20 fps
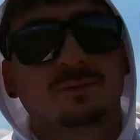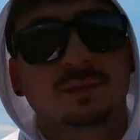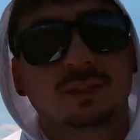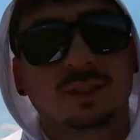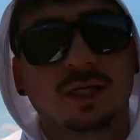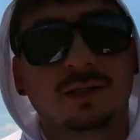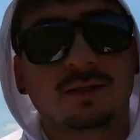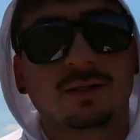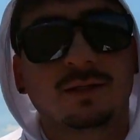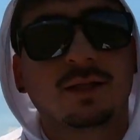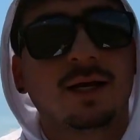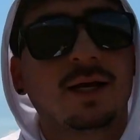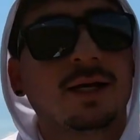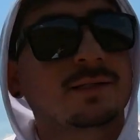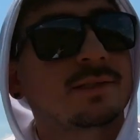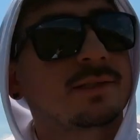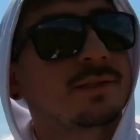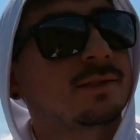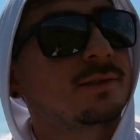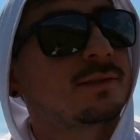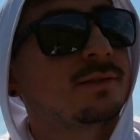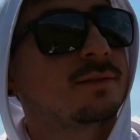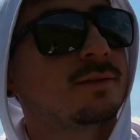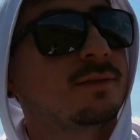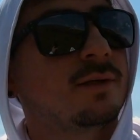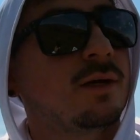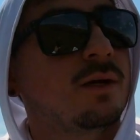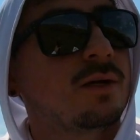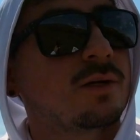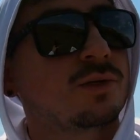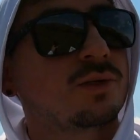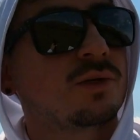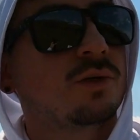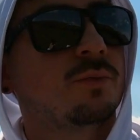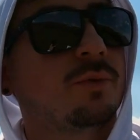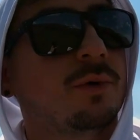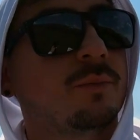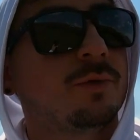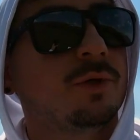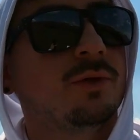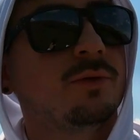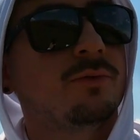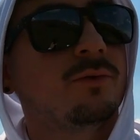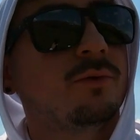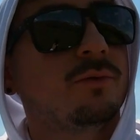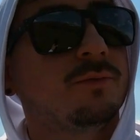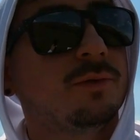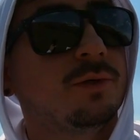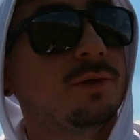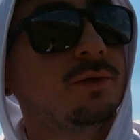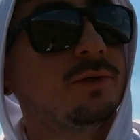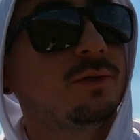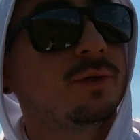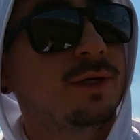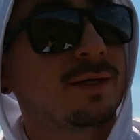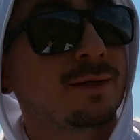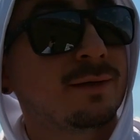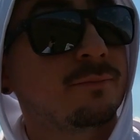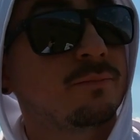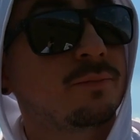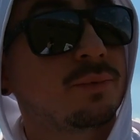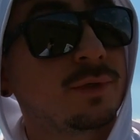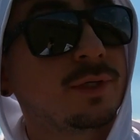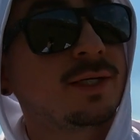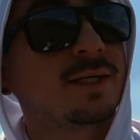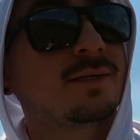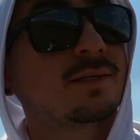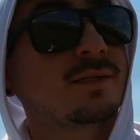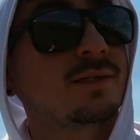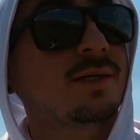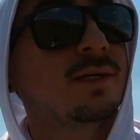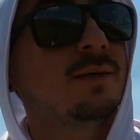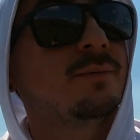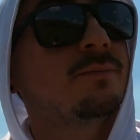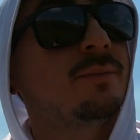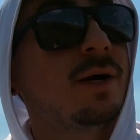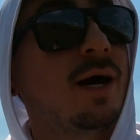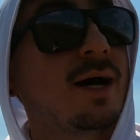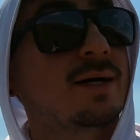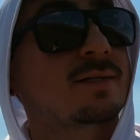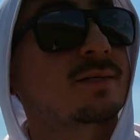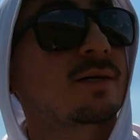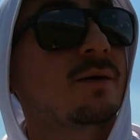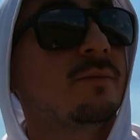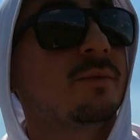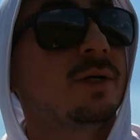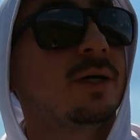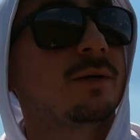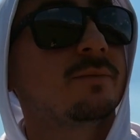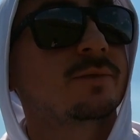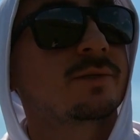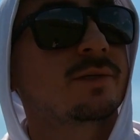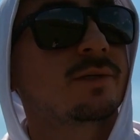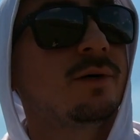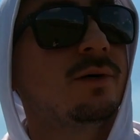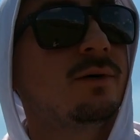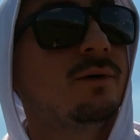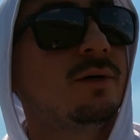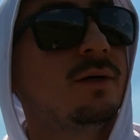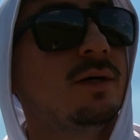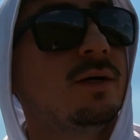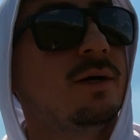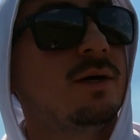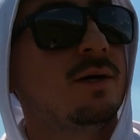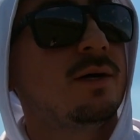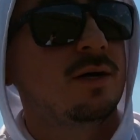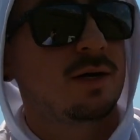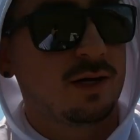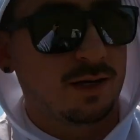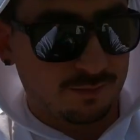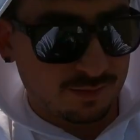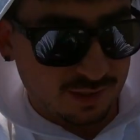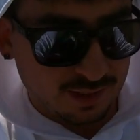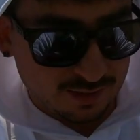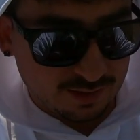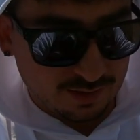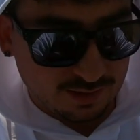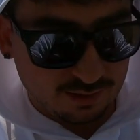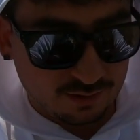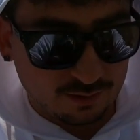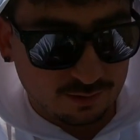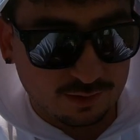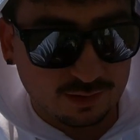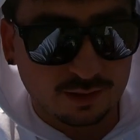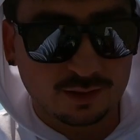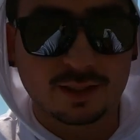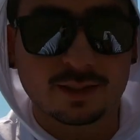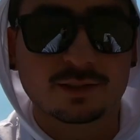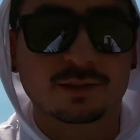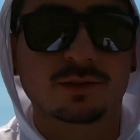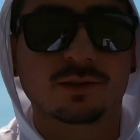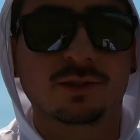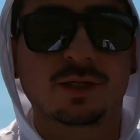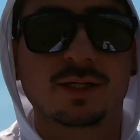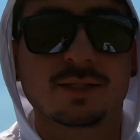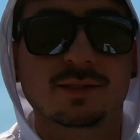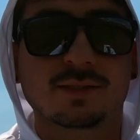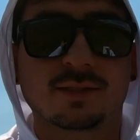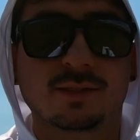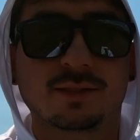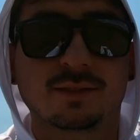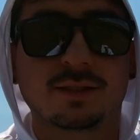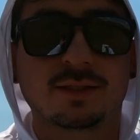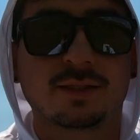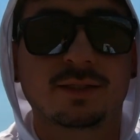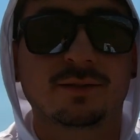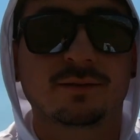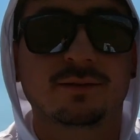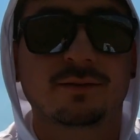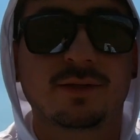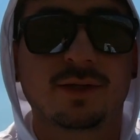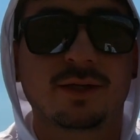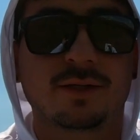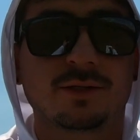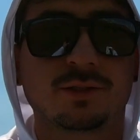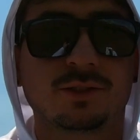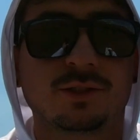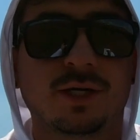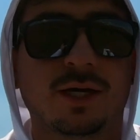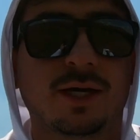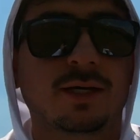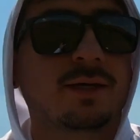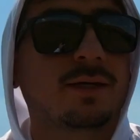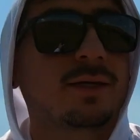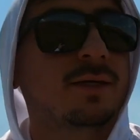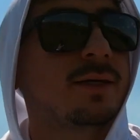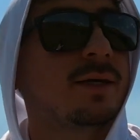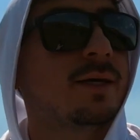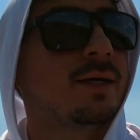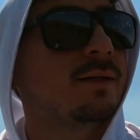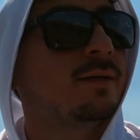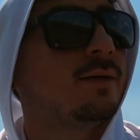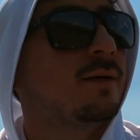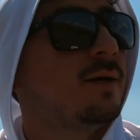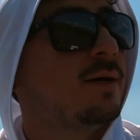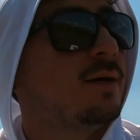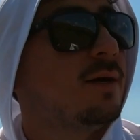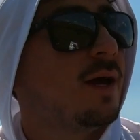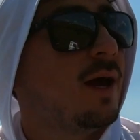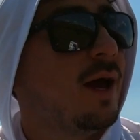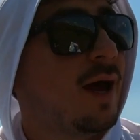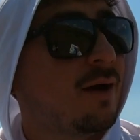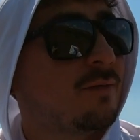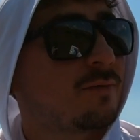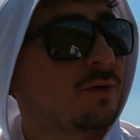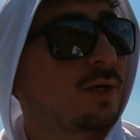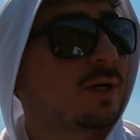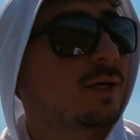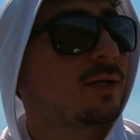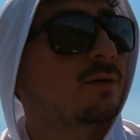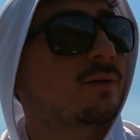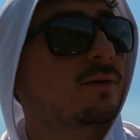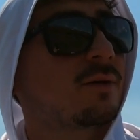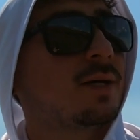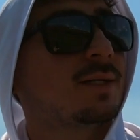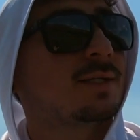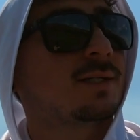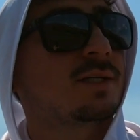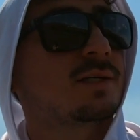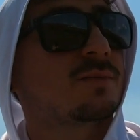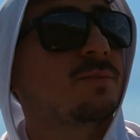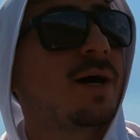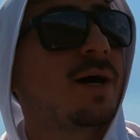Nonetheless, a super beautiful view and a pretty steep pass coming up, so I'm gonna need all the electrolytes and energy I can get. After I get across this